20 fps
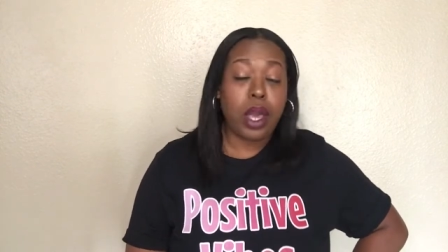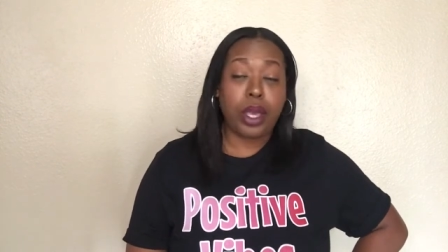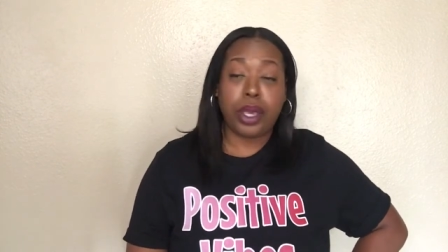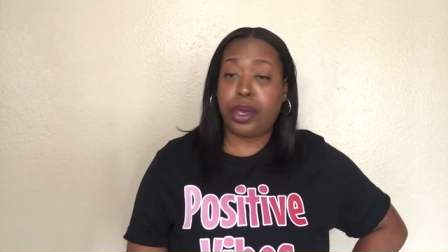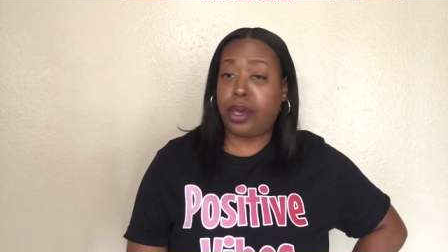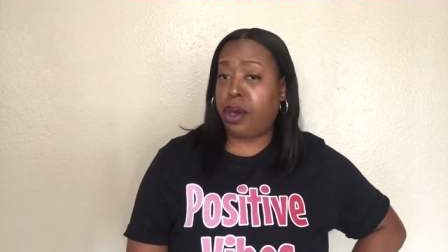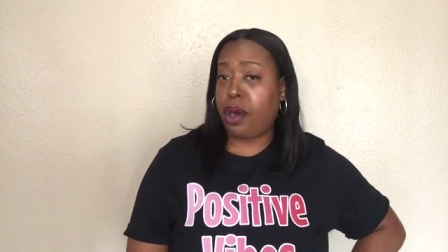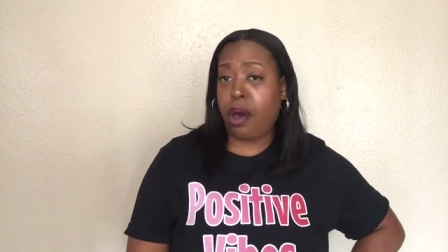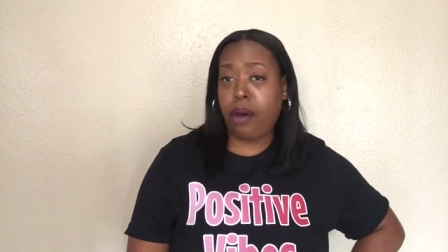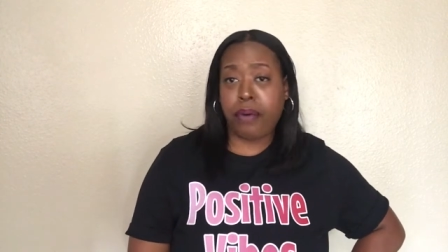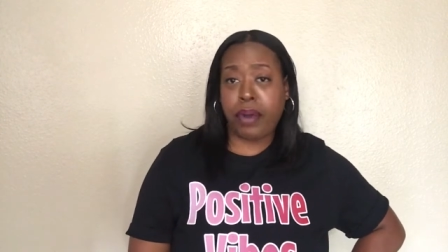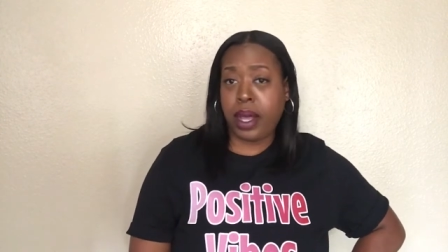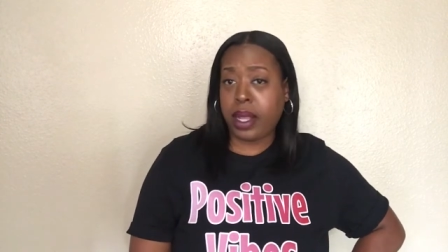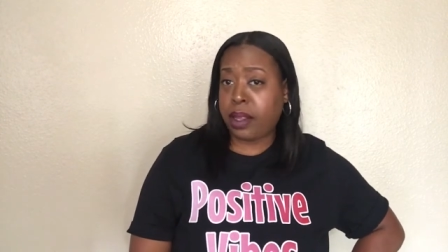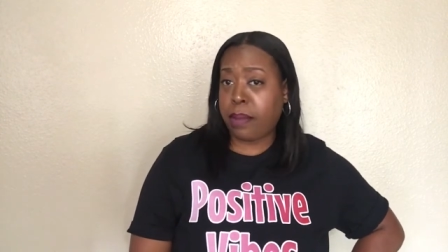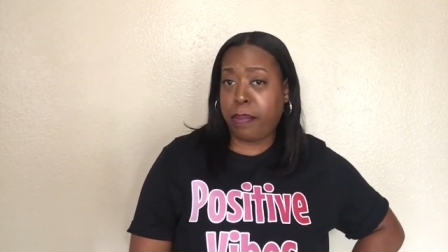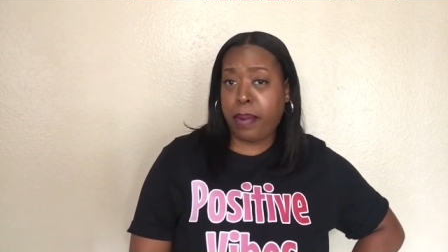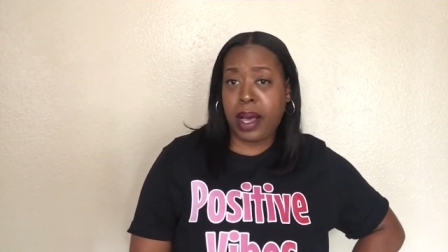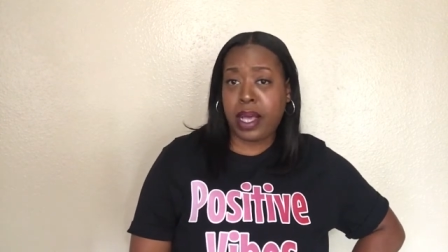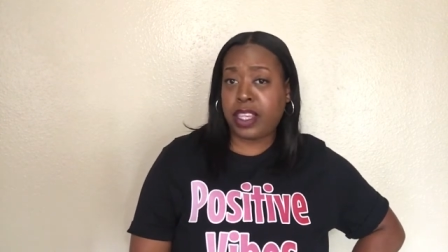you don't need
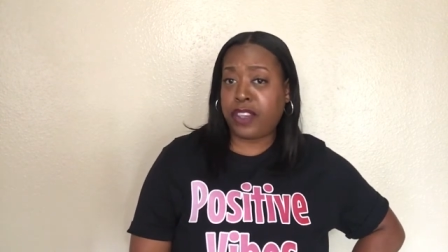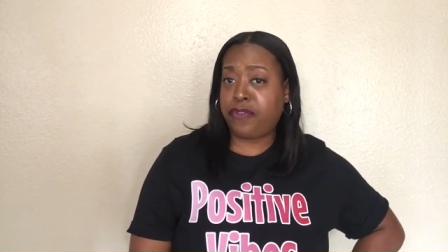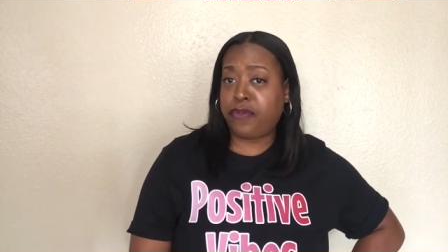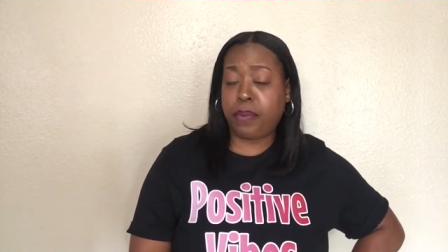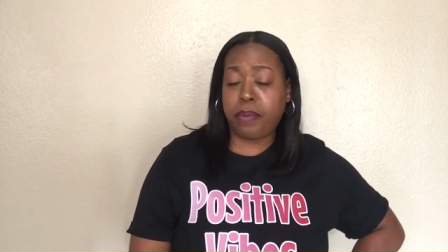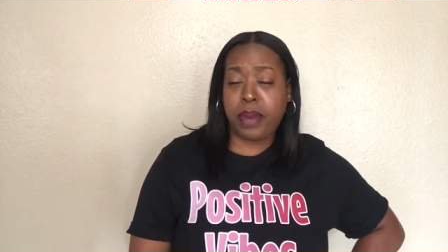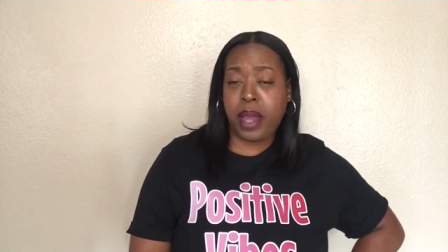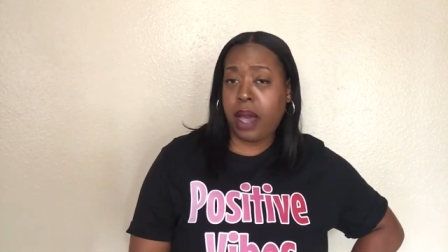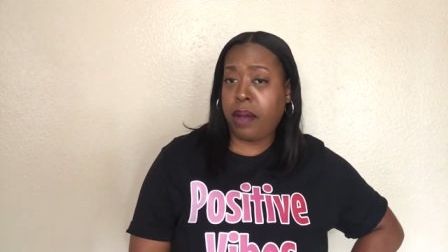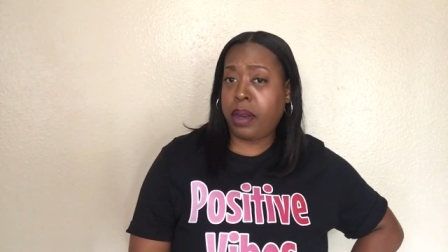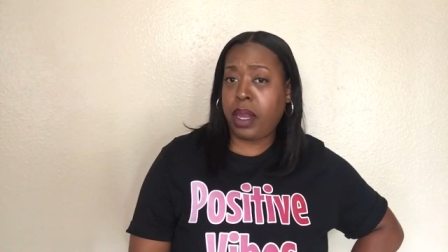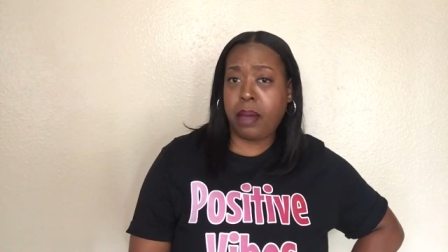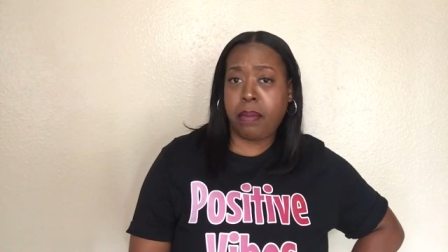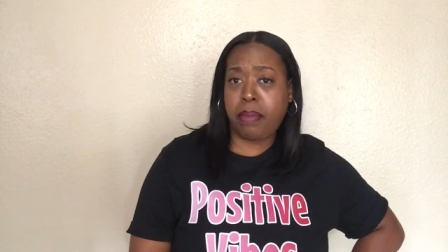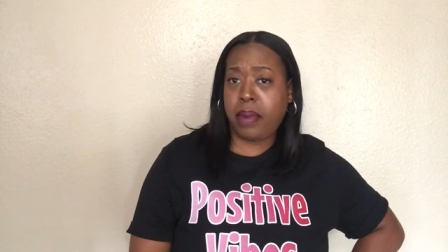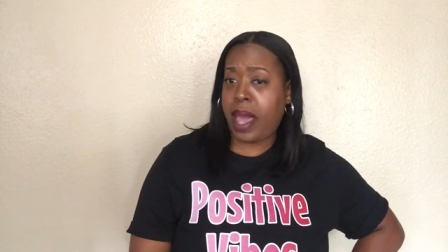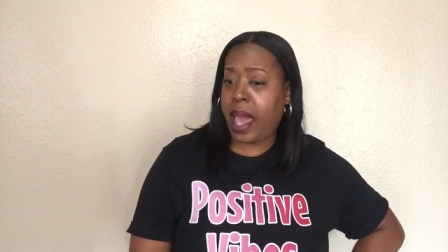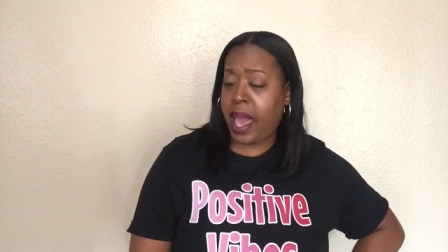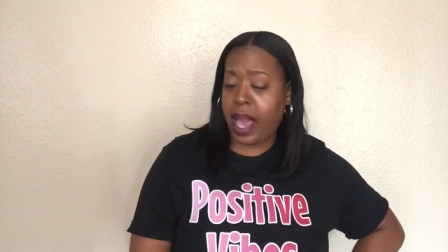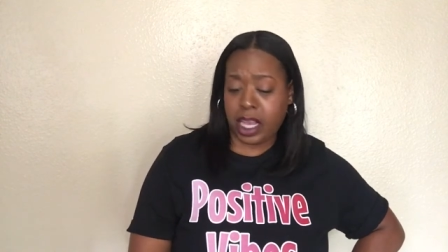the blessing from none of
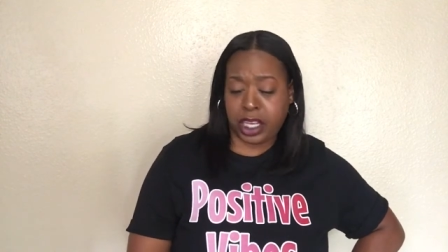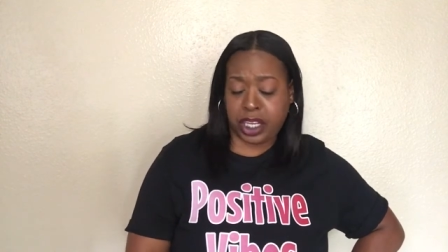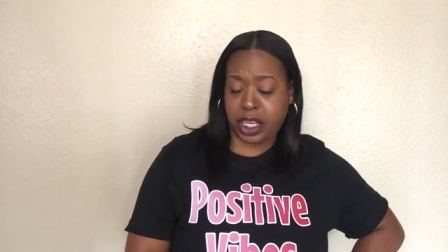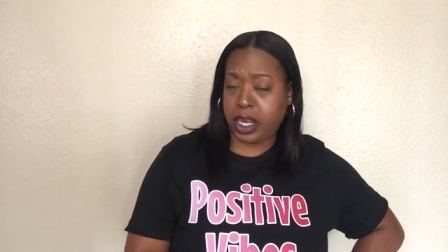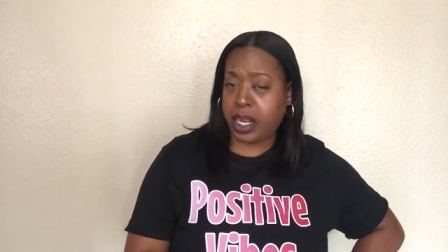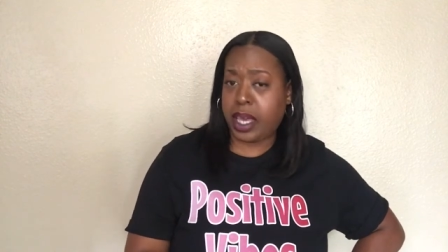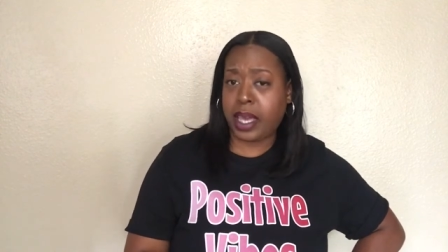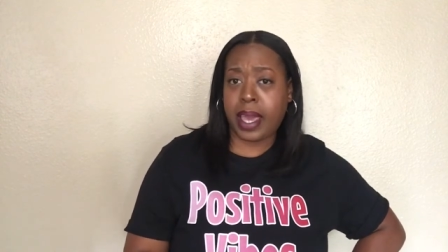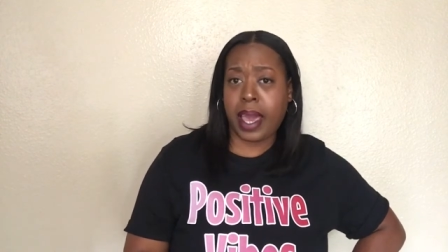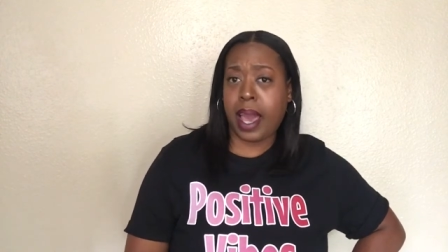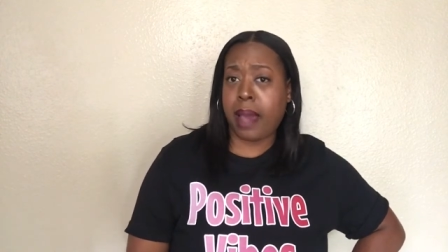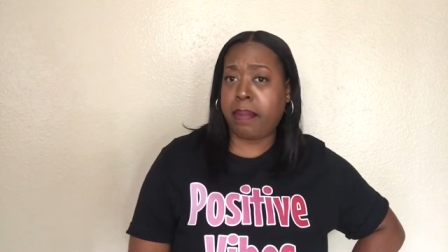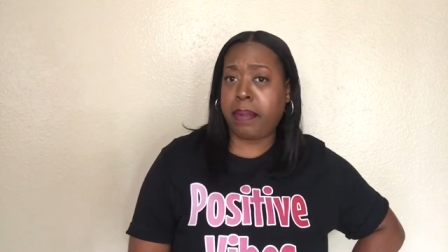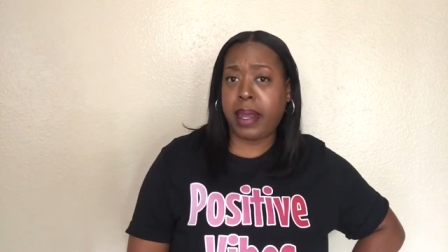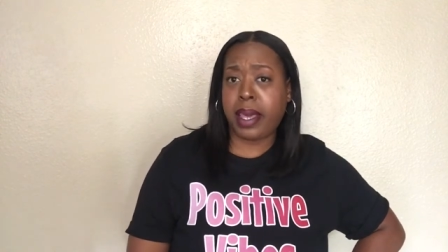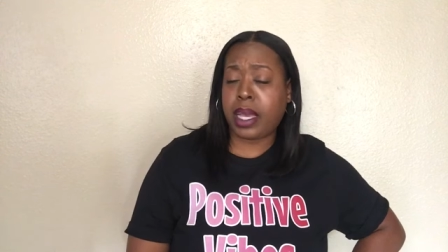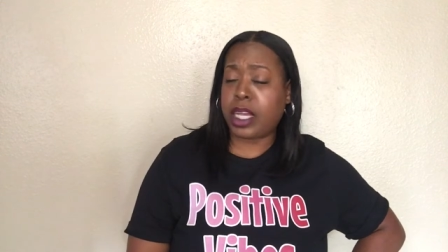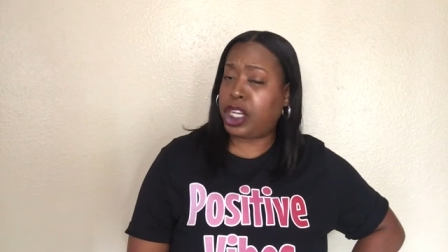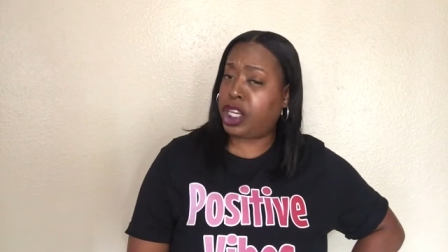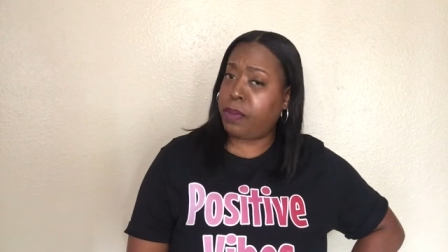them ashy kneecap
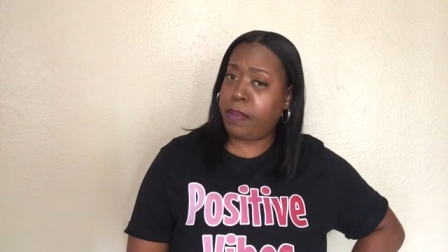niggas.